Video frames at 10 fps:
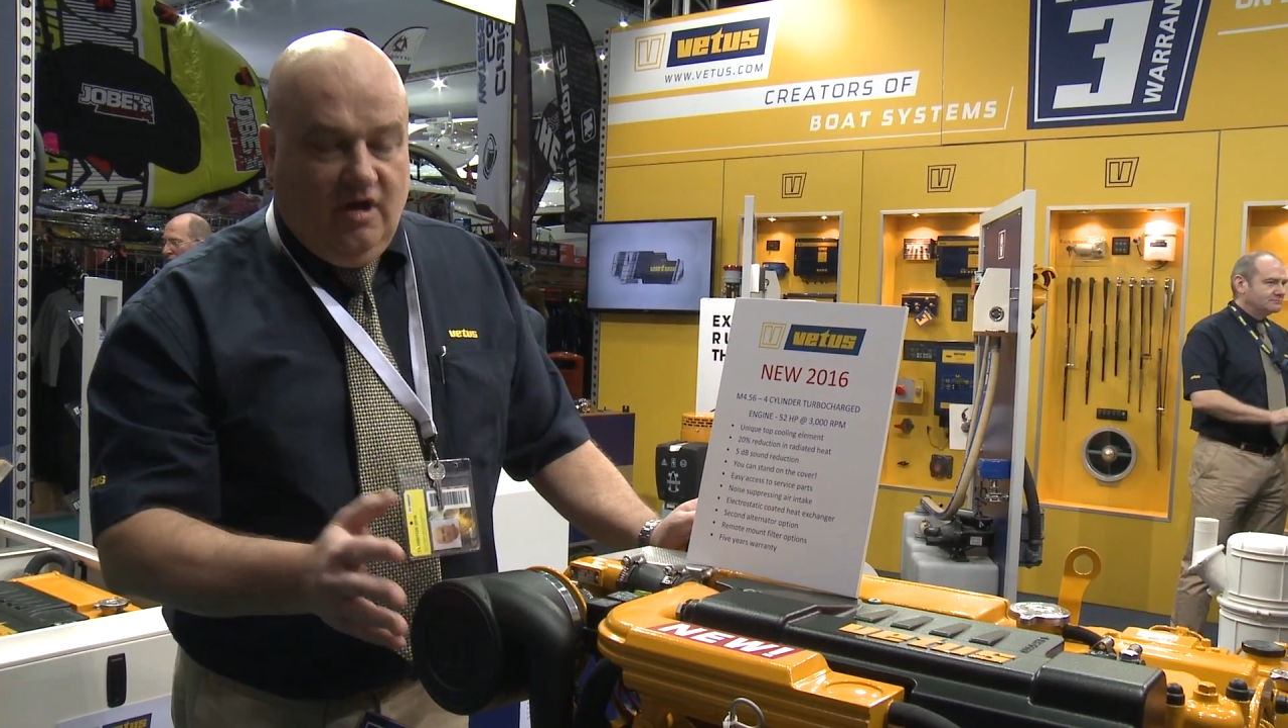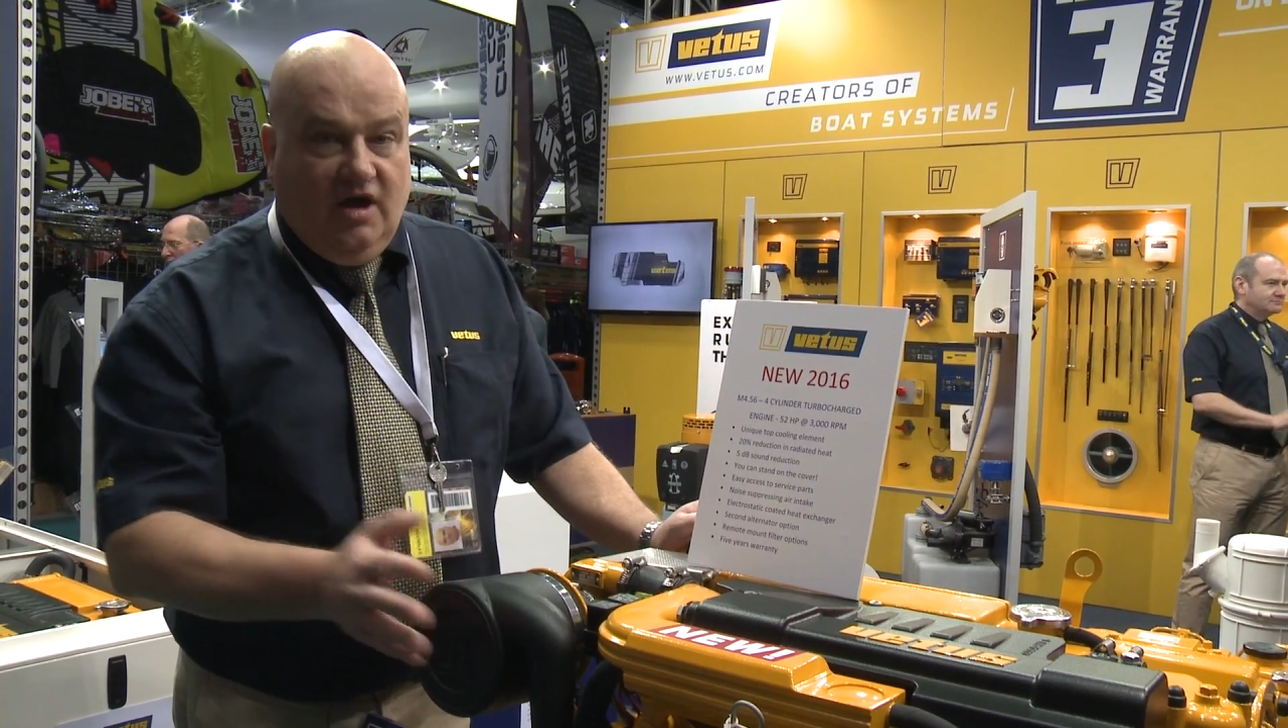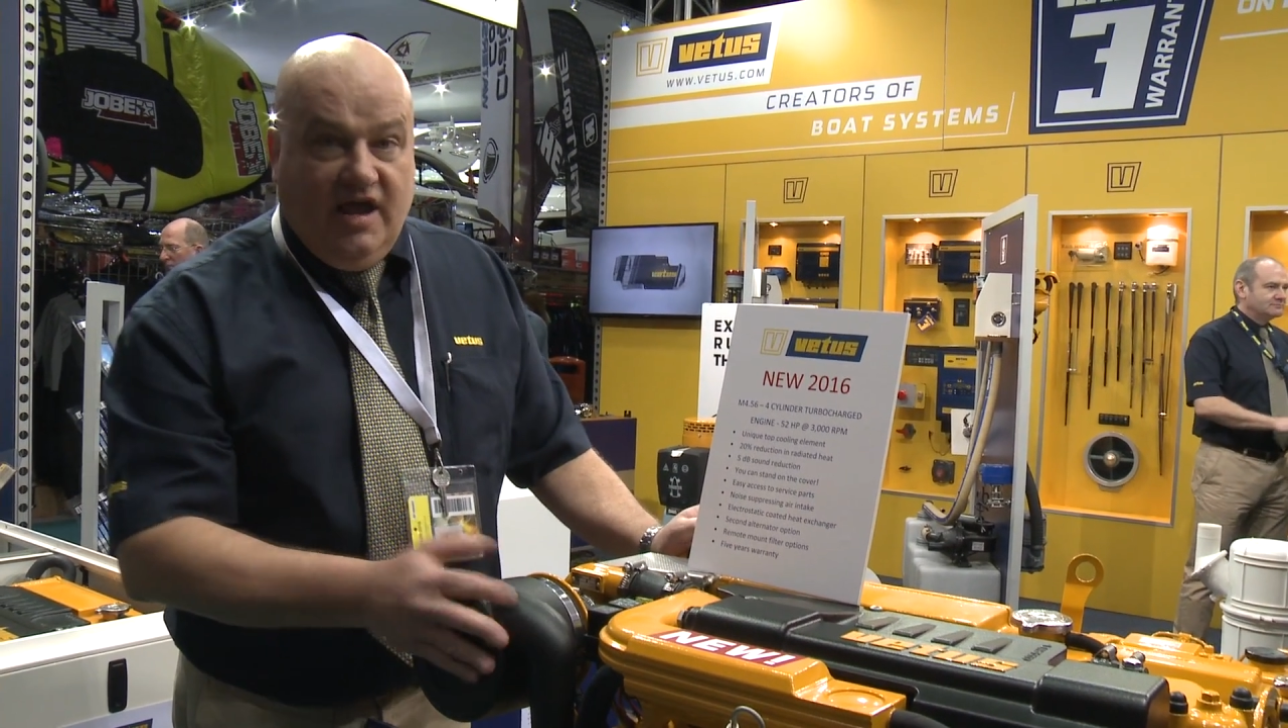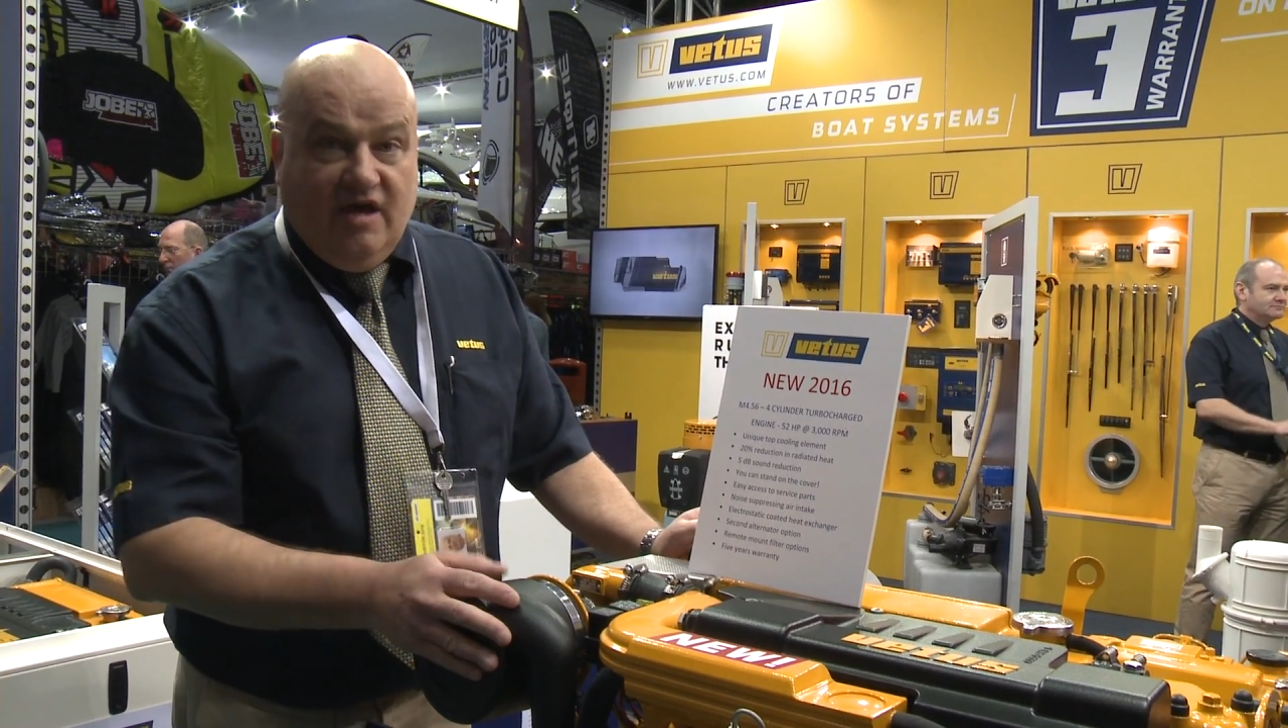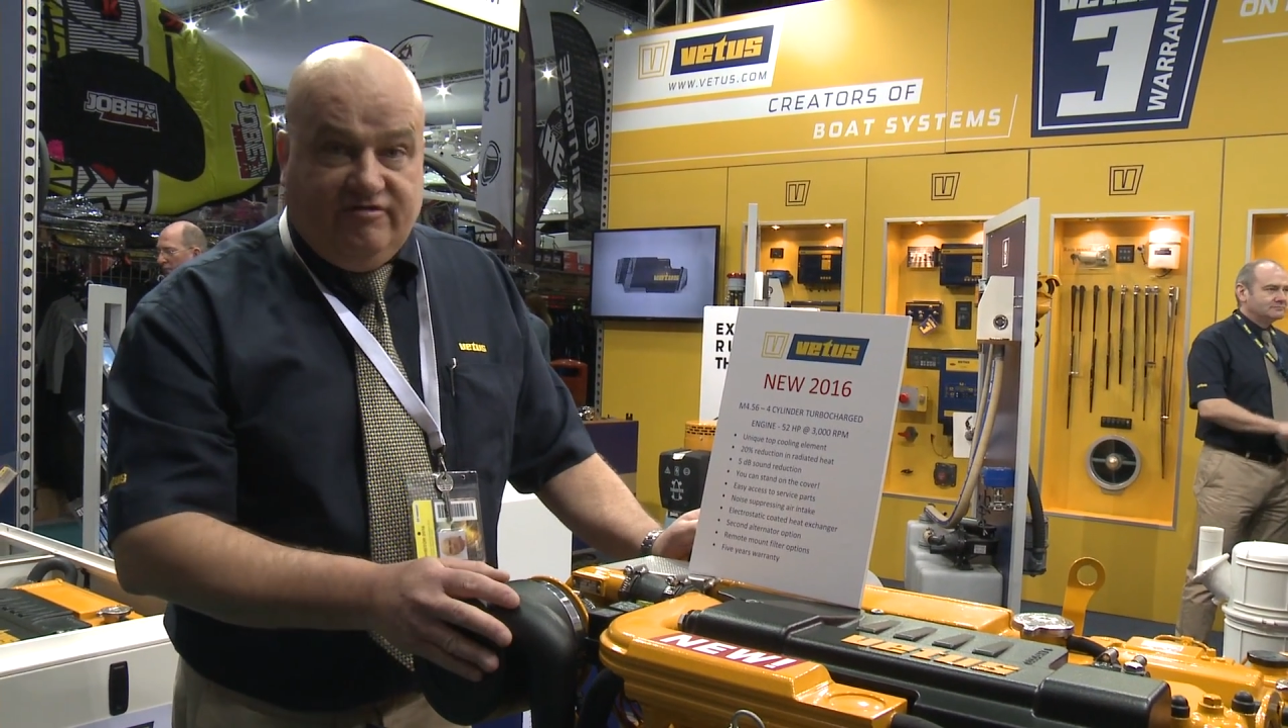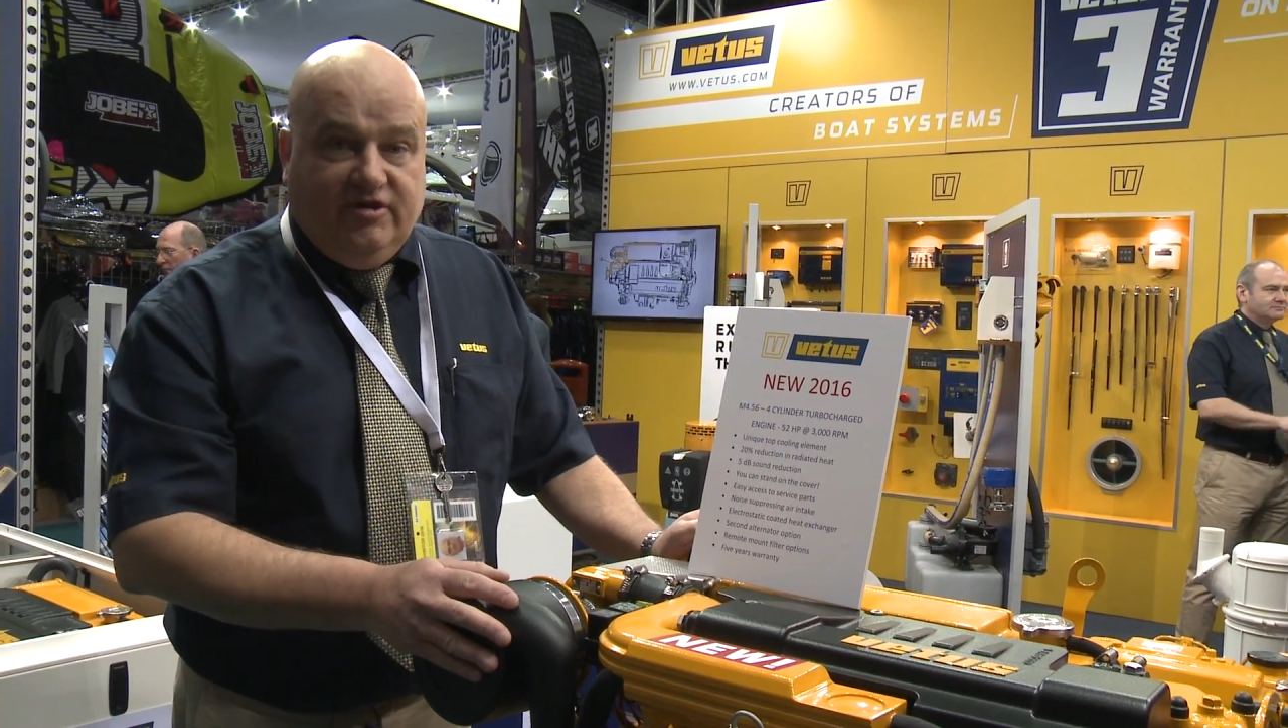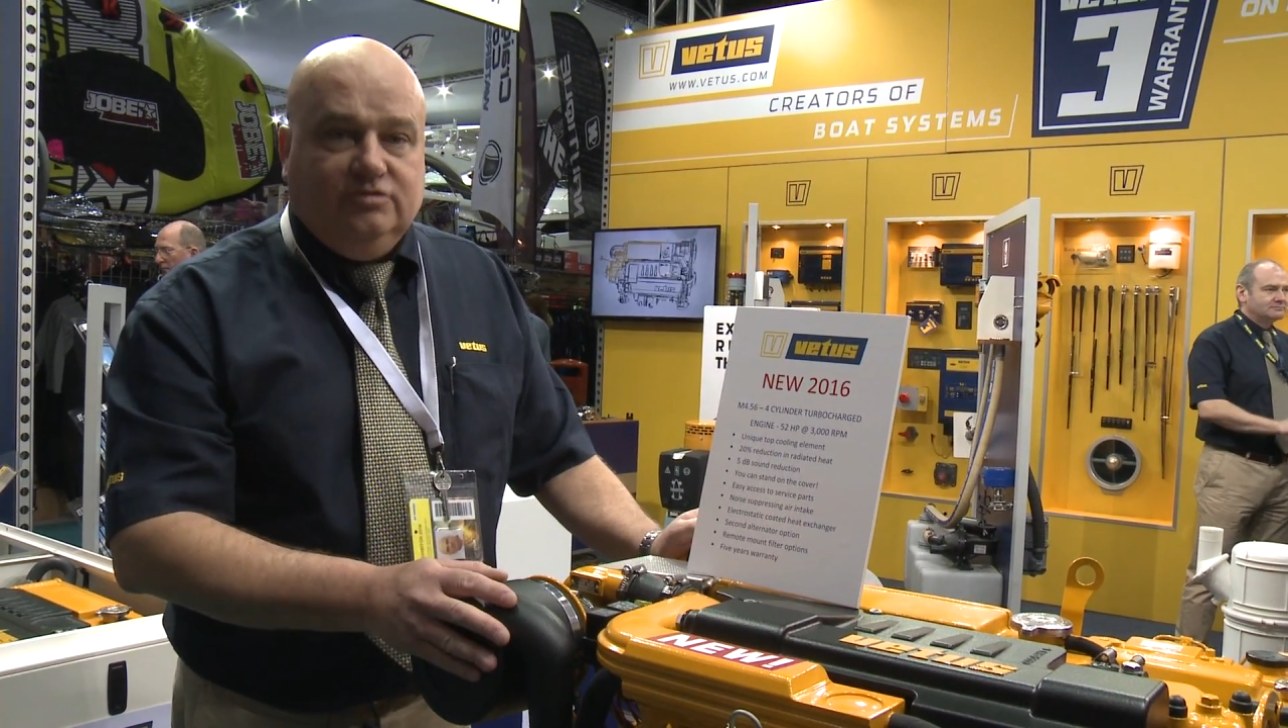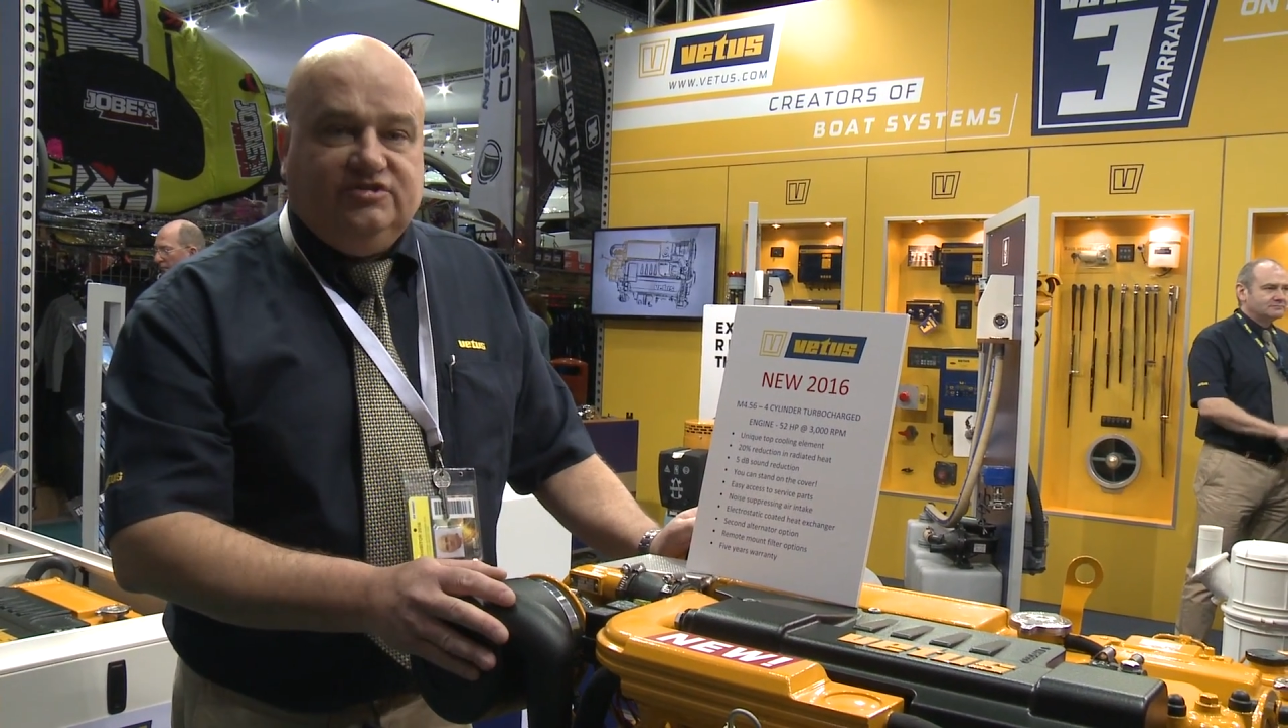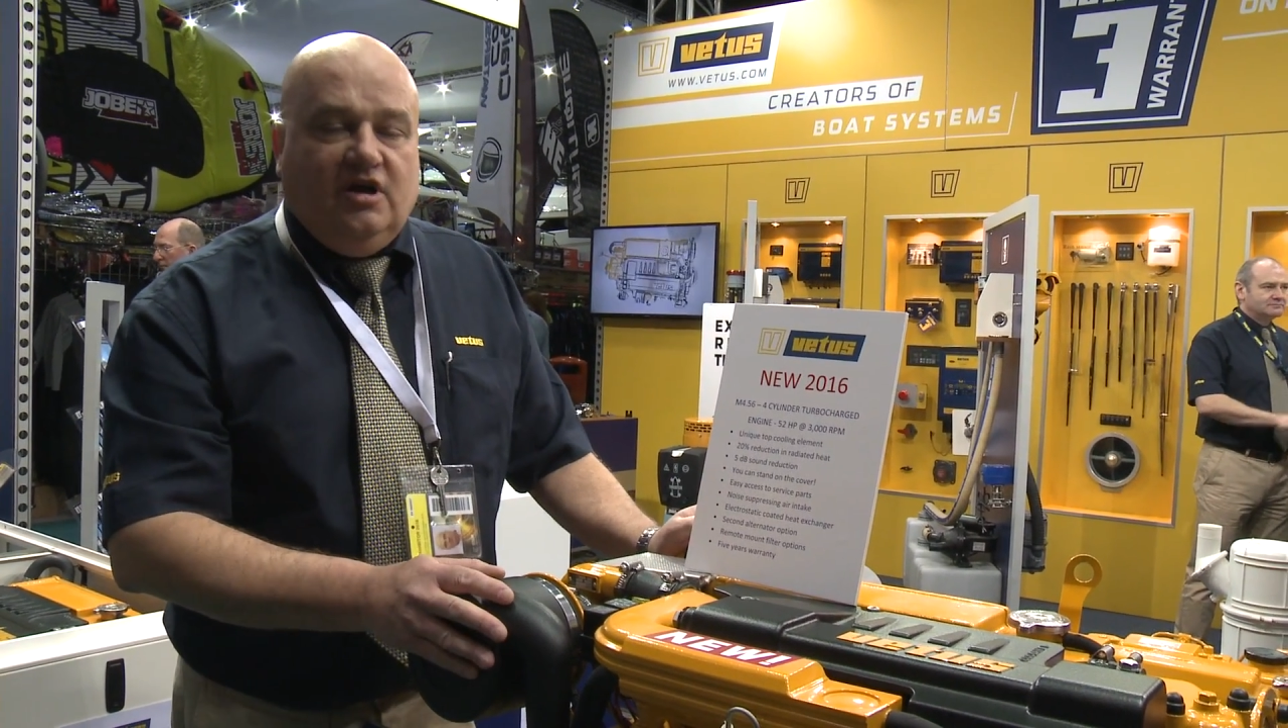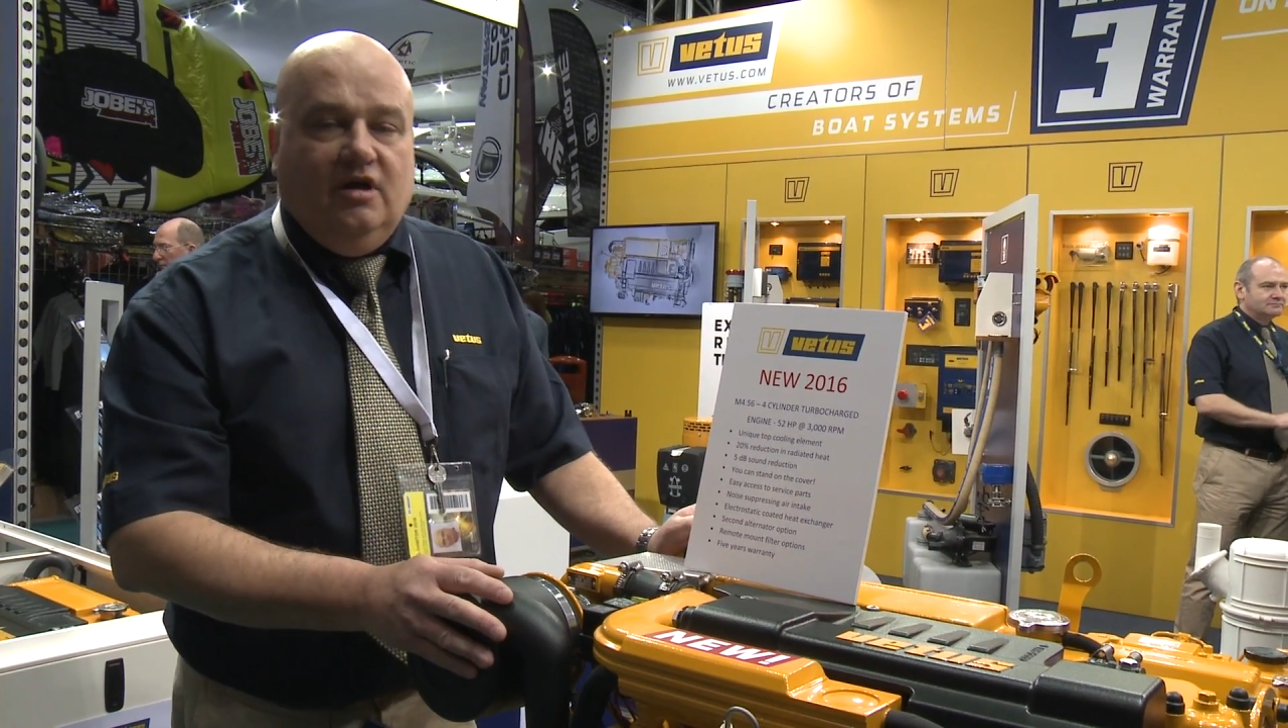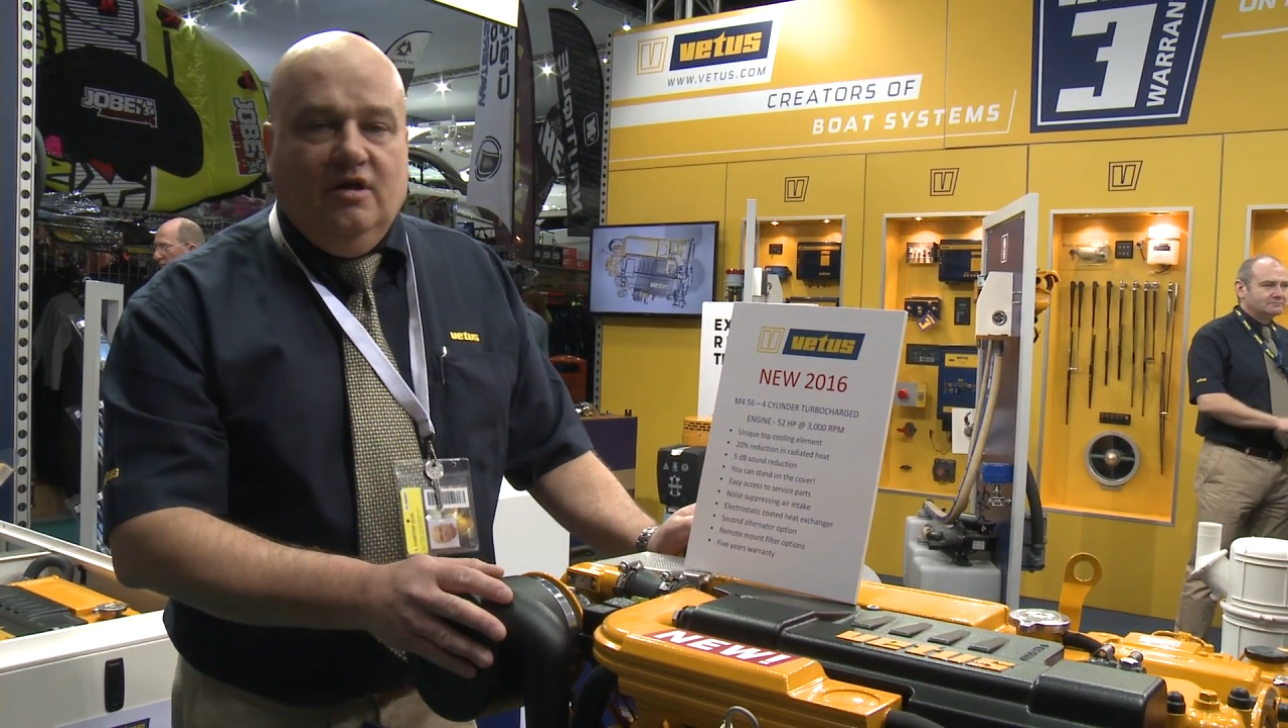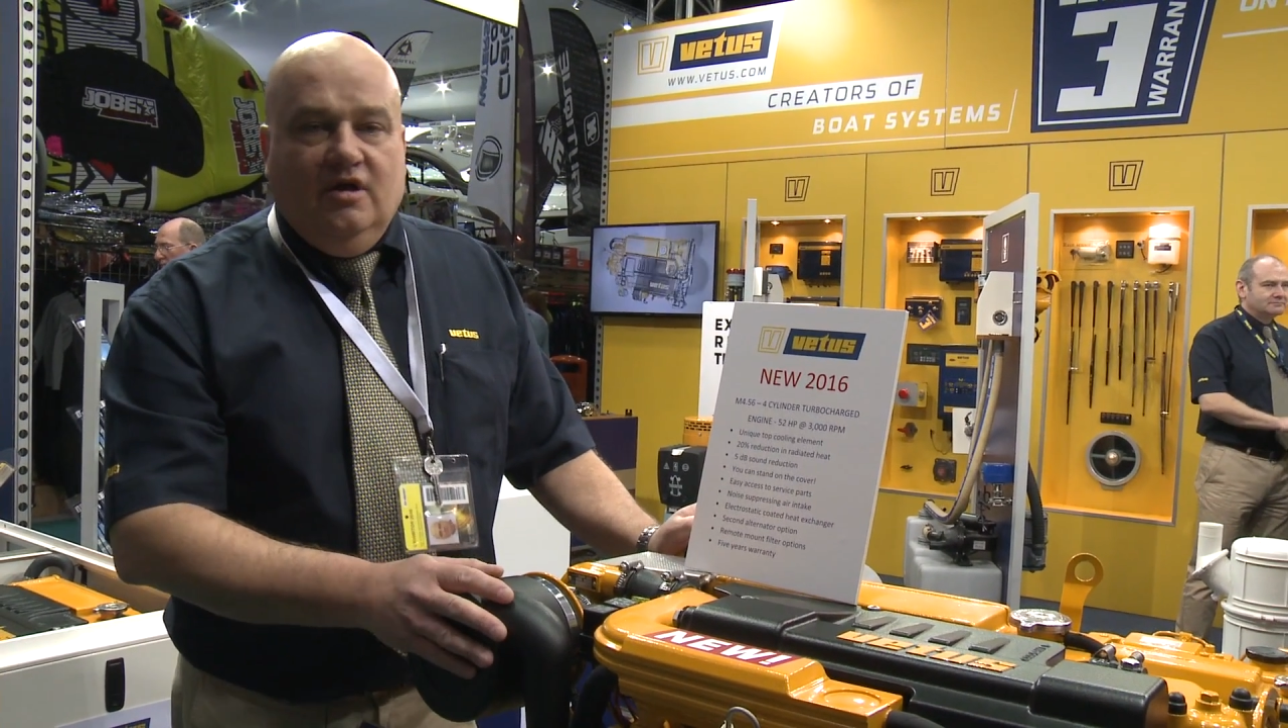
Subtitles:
an air filter,